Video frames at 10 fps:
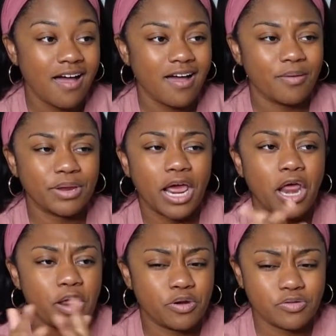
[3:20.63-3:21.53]
And
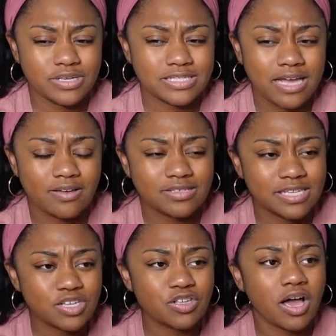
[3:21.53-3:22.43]
I know he's
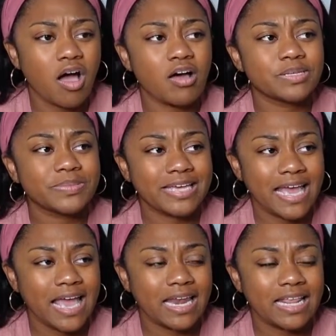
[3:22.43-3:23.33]
downstairs, so I called him
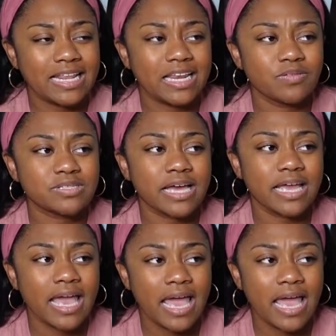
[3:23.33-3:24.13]
again, and then he was like,